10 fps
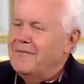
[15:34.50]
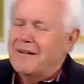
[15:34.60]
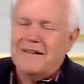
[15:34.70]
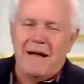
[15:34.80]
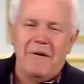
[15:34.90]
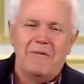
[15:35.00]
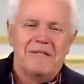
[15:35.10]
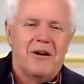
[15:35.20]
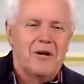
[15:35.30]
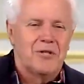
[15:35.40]
One time we
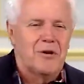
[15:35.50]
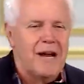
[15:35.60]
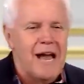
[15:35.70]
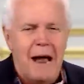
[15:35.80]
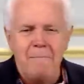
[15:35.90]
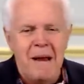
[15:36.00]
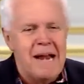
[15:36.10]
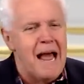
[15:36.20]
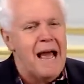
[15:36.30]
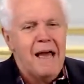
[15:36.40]
was in Australia.
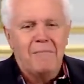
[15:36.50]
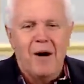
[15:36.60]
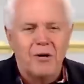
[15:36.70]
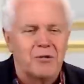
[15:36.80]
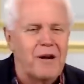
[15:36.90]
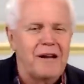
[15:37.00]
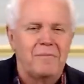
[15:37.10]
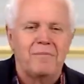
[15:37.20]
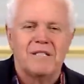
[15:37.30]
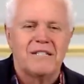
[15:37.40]
My
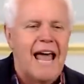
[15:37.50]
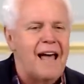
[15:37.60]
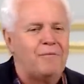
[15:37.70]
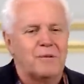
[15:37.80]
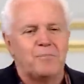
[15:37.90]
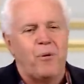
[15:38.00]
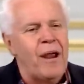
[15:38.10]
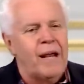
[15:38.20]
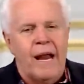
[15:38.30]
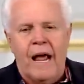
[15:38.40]
Australian staff was
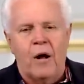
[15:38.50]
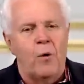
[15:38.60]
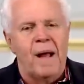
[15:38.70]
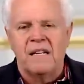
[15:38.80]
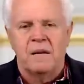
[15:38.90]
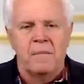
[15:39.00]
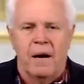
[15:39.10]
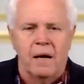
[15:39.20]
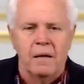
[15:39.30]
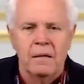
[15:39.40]
praying that I go back to
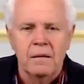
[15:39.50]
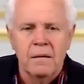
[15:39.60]
America.